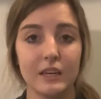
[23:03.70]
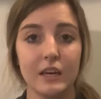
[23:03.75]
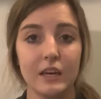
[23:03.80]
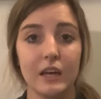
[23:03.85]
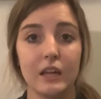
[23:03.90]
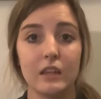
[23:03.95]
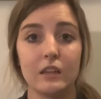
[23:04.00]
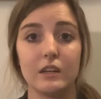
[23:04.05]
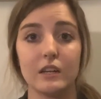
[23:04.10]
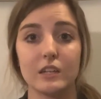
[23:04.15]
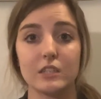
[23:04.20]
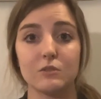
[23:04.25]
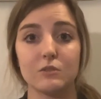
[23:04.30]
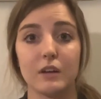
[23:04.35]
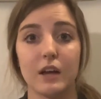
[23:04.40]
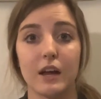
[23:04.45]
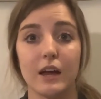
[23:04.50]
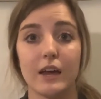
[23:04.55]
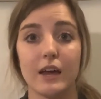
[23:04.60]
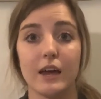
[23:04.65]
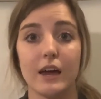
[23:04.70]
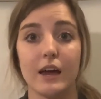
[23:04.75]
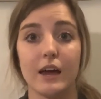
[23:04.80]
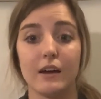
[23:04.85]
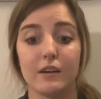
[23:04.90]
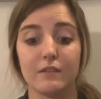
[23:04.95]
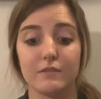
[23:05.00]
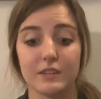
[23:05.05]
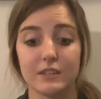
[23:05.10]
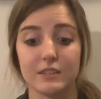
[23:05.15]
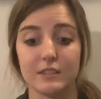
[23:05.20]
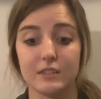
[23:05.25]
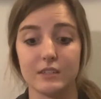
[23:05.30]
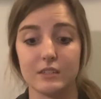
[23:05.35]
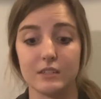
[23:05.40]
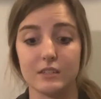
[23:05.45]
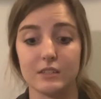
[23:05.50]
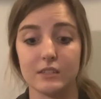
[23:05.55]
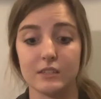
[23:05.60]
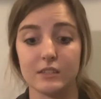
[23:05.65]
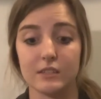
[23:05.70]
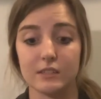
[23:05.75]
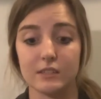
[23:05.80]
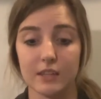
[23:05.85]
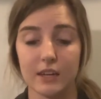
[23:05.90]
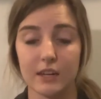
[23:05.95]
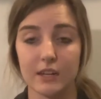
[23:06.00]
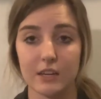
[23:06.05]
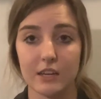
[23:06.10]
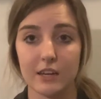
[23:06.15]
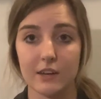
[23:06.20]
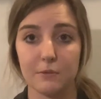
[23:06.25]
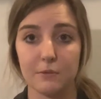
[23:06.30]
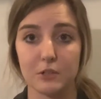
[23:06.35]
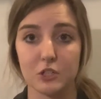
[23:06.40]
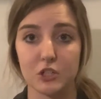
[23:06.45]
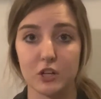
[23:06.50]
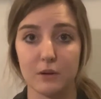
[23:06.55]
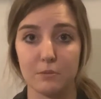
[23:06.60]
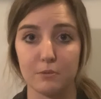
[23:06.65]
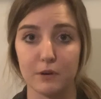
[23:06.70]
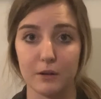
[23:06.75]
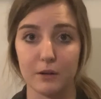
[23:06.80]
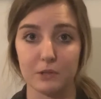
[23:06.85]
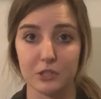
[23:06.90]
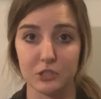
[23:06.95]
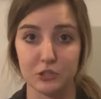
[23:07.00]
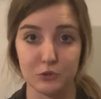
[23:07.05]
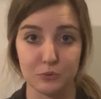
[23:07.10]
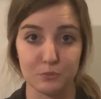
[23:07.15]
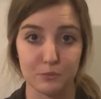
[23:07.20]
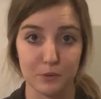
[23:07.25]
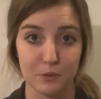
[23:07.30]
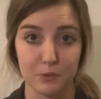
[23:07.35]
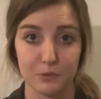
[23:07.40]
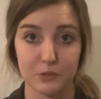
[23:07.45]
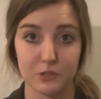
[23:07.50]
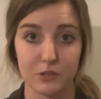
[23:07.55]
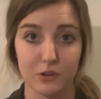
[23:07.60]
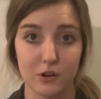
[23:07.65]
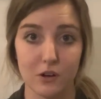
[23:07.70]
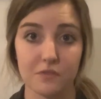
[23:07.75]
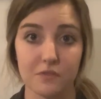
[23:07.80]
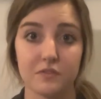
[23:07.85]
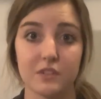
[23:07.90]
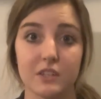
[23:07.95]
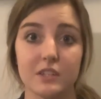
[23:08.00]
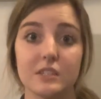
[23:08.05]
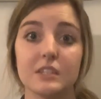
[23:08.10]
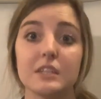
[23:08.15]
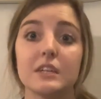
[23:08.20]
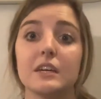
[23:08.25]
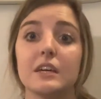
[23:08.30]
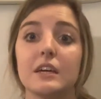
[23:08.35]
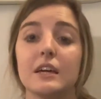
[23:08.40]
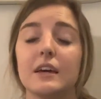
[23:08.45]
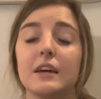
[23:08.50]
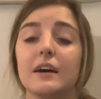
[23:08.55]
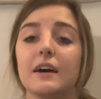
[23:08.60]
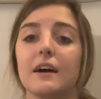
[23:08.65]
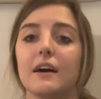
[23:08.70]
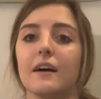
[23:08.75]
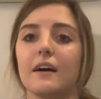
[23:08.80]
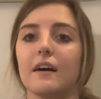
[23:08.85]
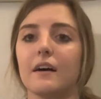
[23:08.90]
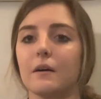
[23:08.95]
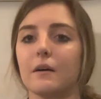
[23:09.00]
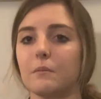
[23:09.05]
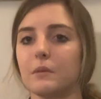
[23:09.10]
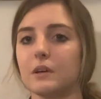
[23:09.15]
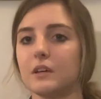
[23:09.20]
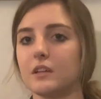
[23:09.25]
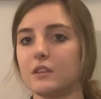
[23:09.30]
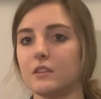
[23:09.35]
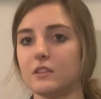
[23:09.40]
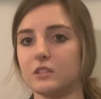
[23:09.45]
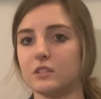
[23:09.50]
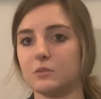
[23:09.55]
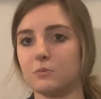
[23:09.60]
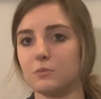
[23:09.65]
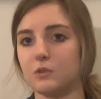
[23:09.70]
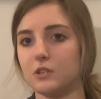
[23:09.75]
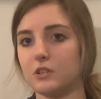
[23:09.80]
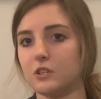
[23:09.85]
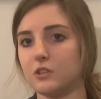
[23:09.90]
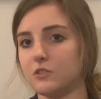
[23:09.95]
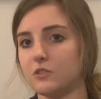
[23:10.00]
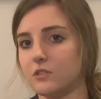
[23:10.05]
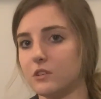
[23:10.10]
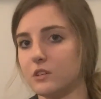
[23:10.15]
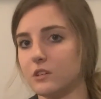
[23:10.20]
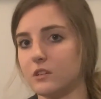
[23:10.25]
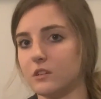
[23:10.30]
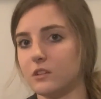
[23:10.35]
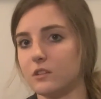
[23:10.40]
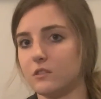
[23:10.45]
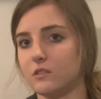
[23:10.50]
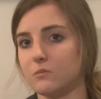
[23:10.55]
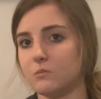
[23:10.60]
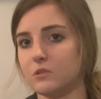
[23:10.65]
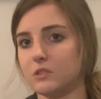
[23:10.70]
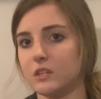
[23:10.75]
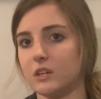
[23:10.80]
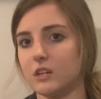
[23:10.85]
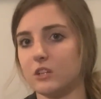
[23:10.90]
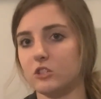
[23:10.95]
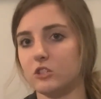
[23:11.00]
The next one I have is sledding, which I probably do most often. This one you're in almost like a